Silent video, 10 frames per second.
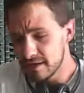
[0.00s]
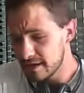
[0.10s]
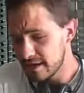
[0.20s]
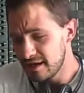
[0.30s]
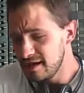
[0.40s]

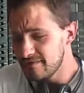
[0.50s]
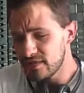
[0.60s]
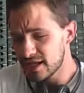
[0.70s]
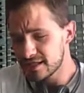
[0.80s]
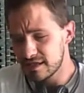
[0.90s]
Okay?
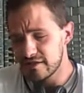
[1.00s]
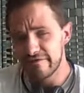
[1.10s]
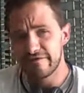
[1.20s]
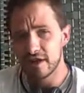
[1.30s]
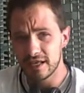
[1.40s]
That's not a
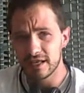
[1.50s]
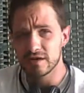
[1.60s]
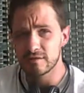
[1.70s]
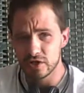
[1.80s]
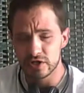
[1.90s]
fucking
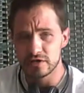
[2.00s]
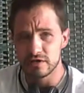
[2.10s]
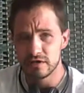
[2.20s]
commercial.